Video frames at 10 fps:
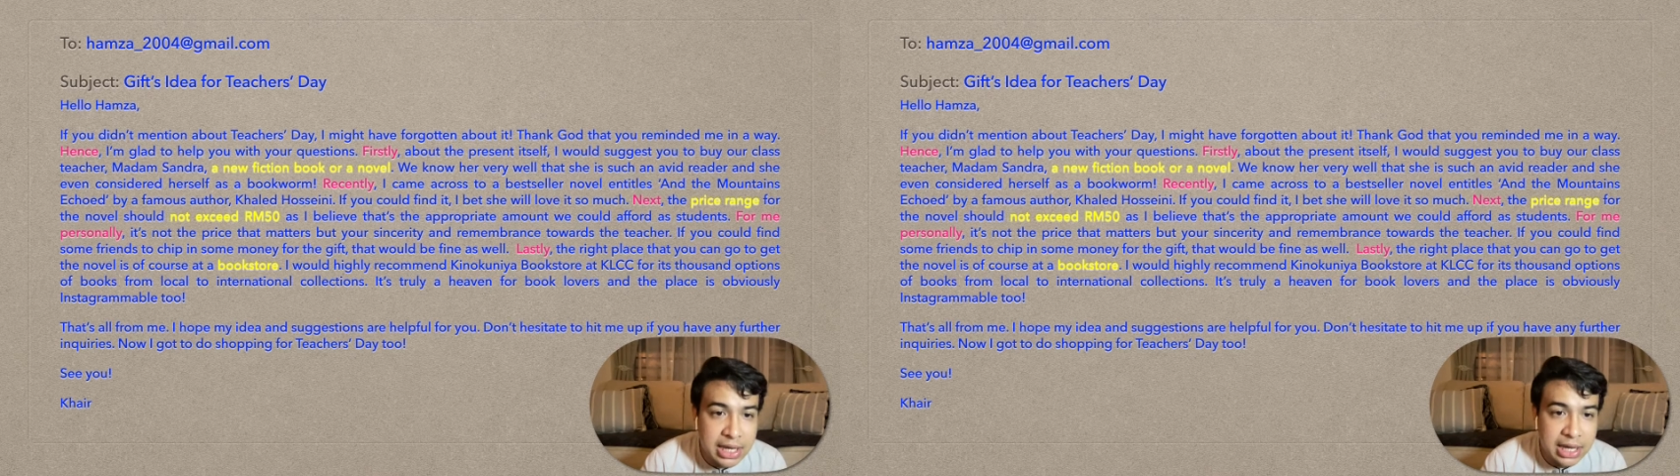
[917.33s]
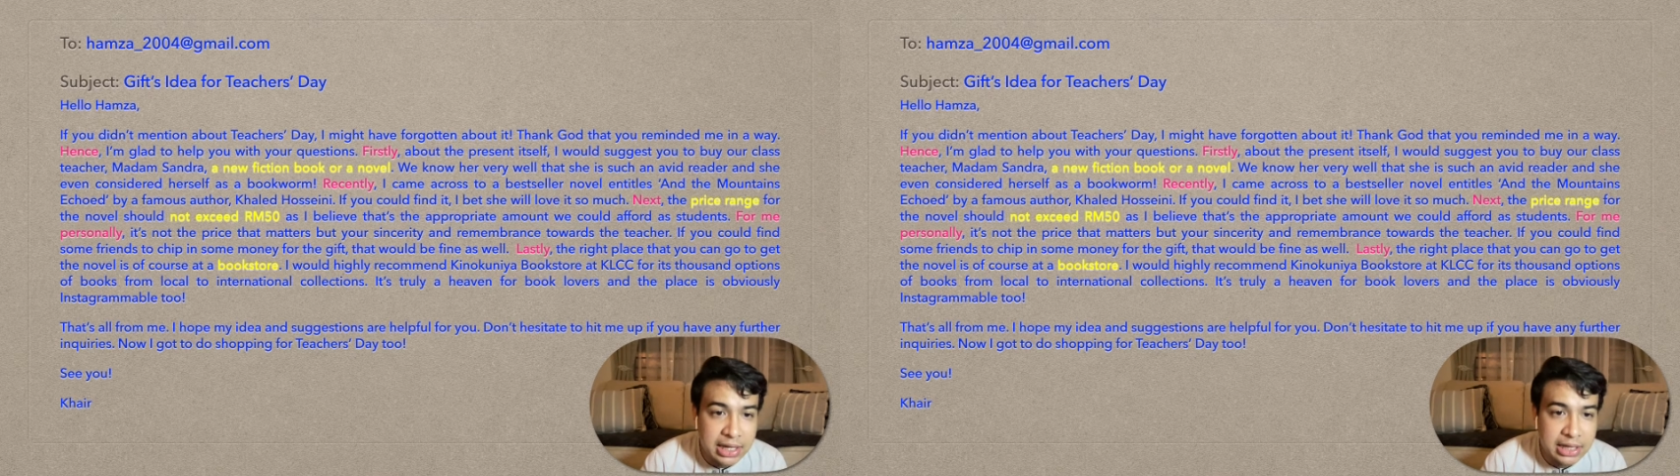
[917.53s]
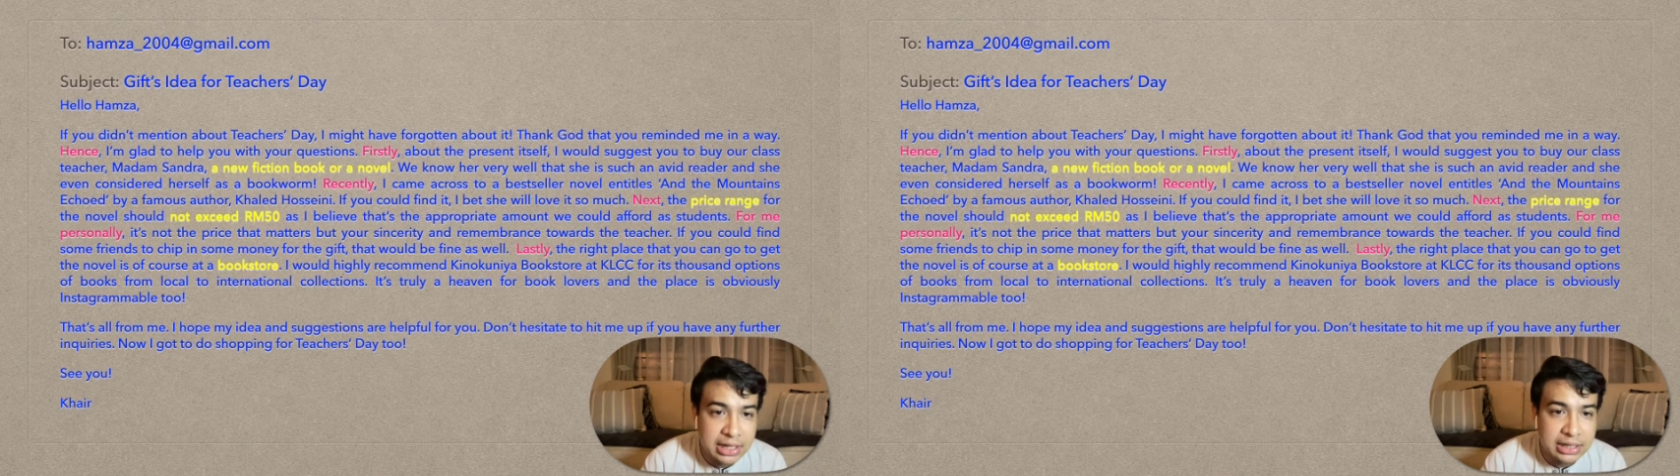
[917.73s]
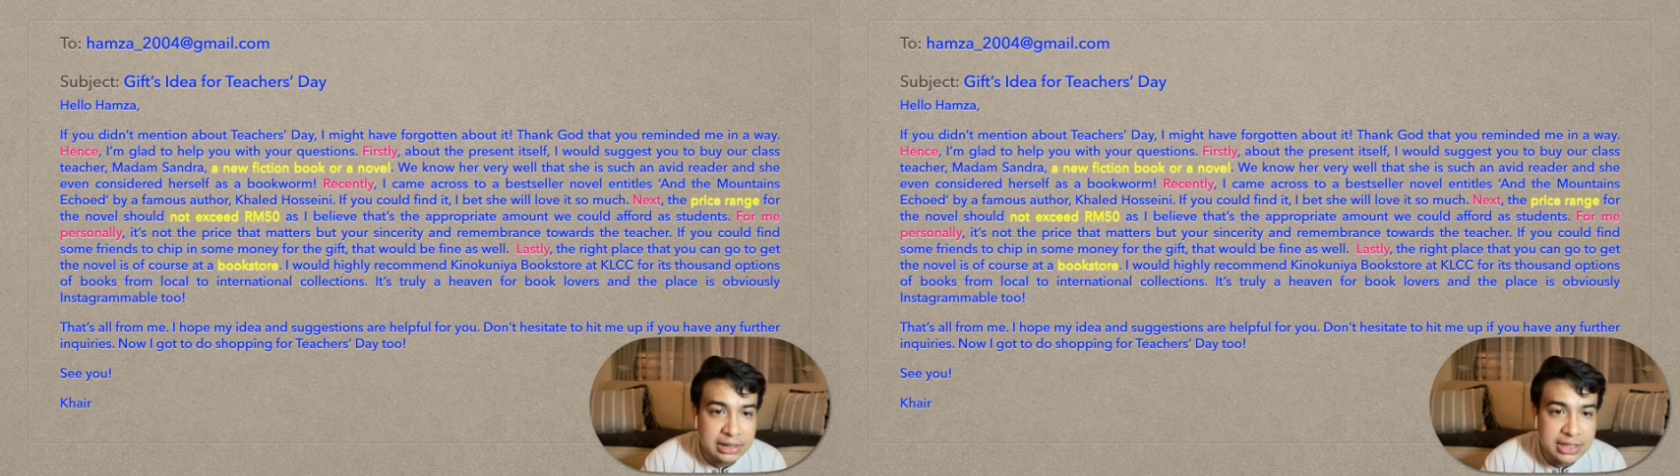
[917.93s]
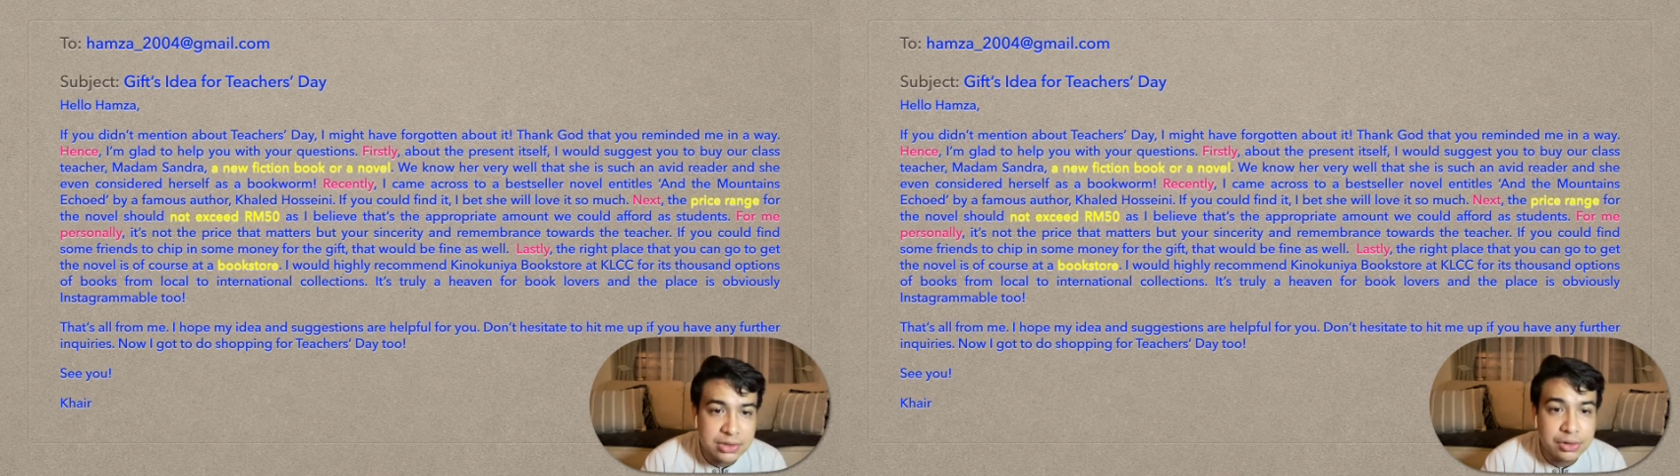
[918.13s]

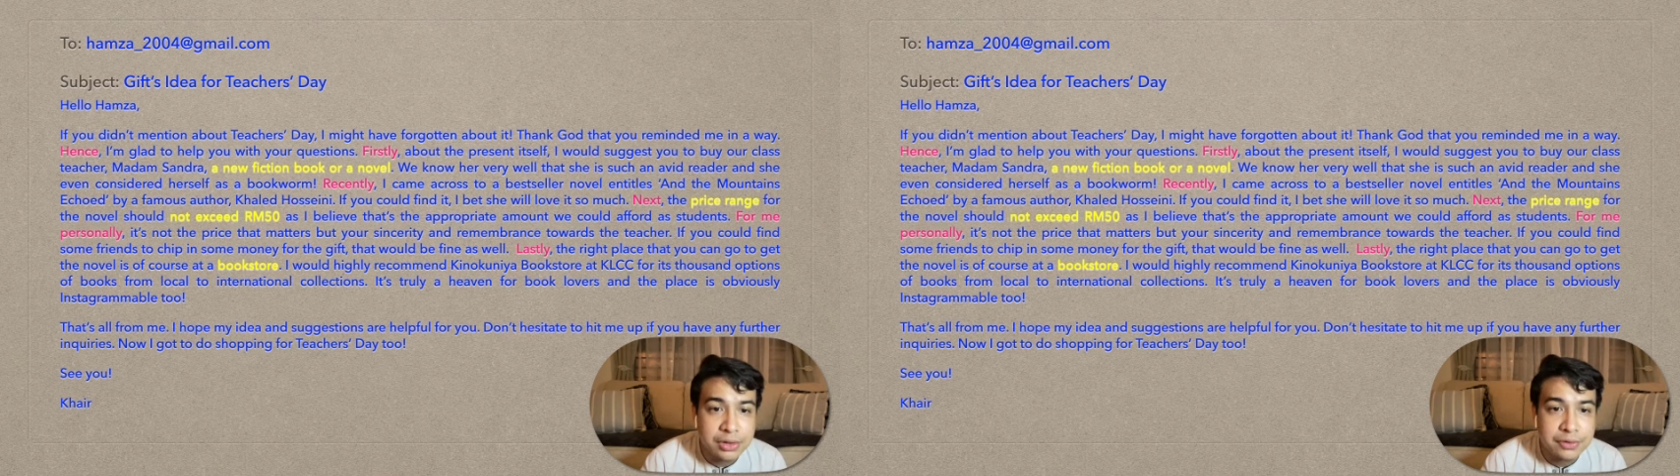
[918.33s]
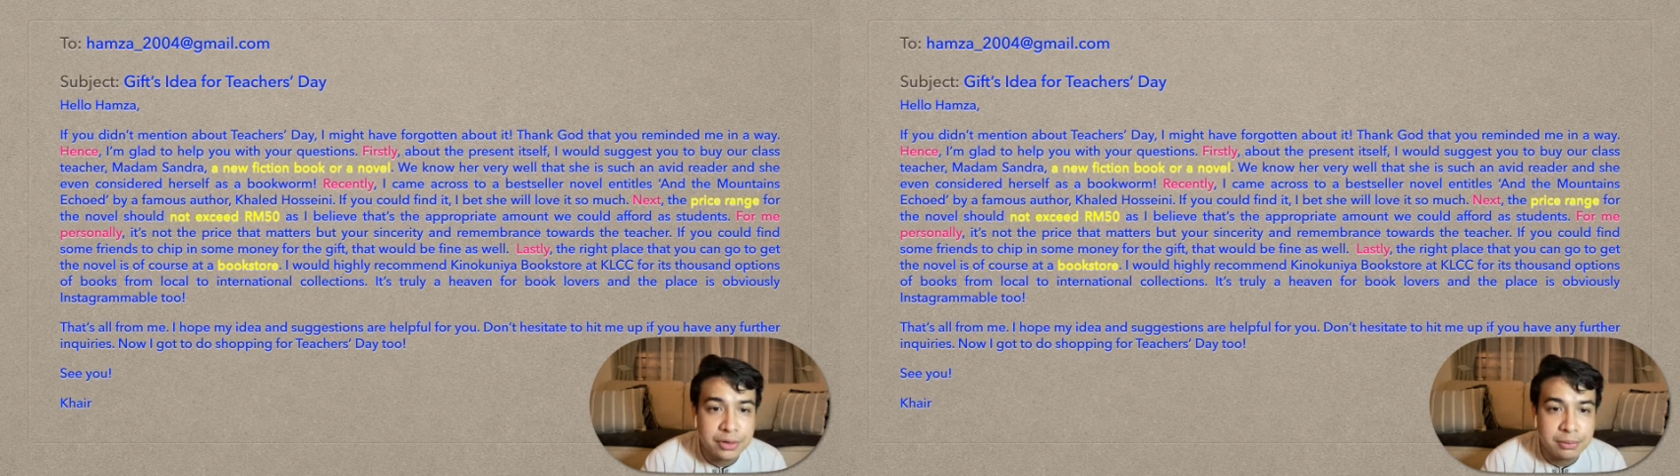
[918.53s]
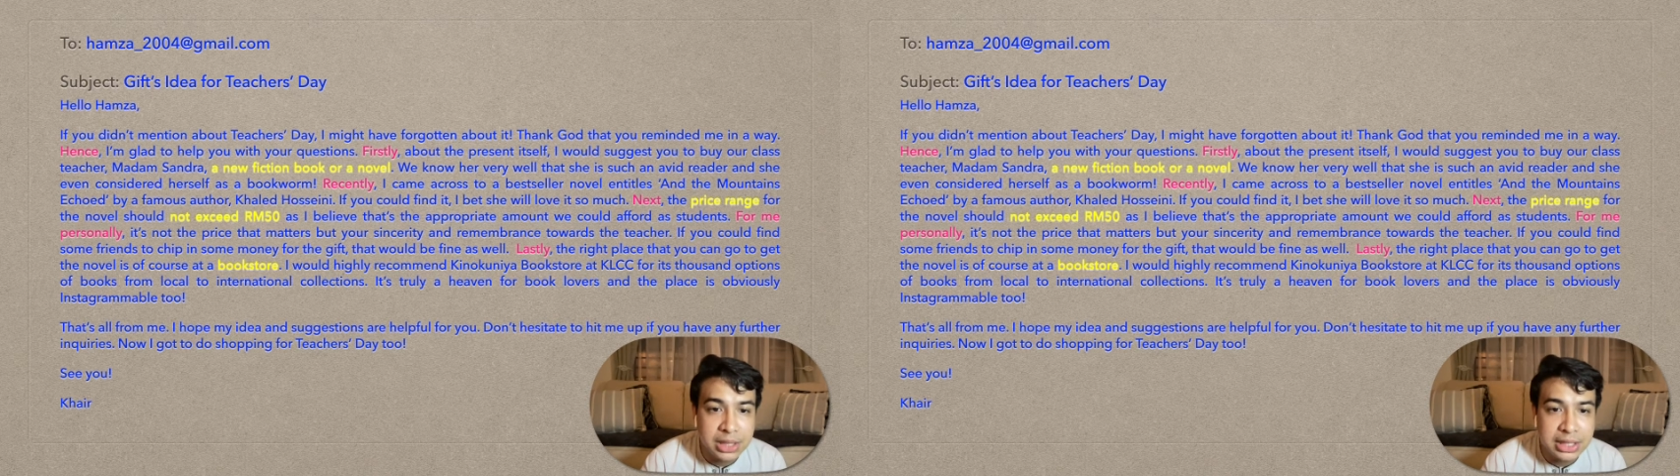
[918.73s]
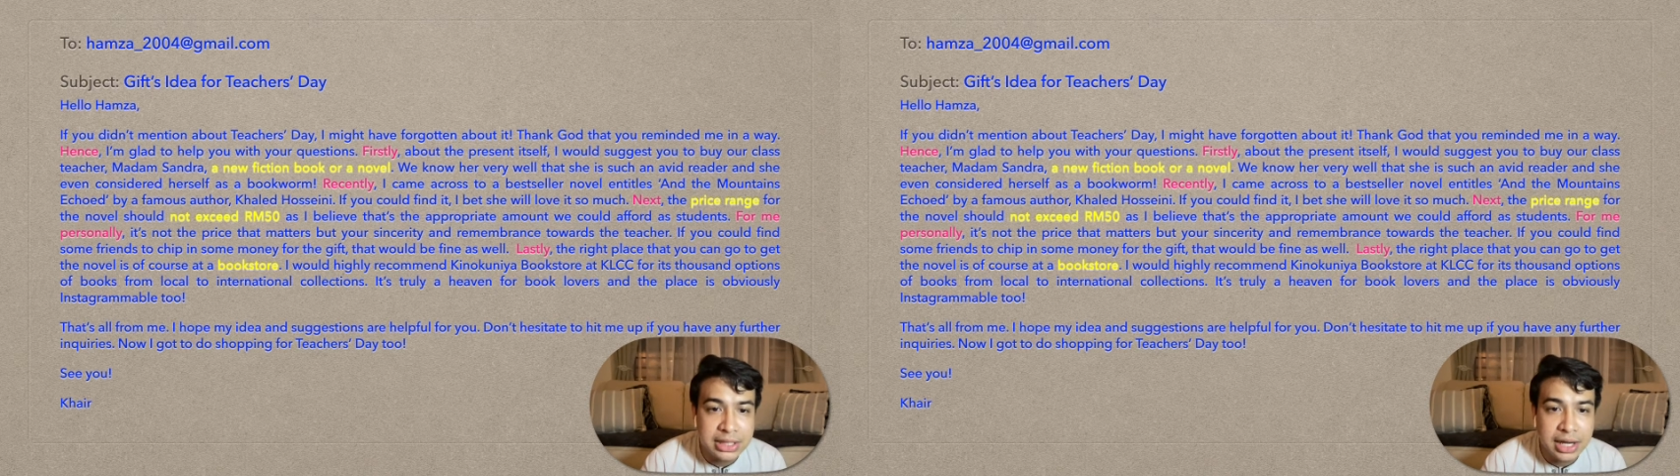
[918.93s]
That's all from me.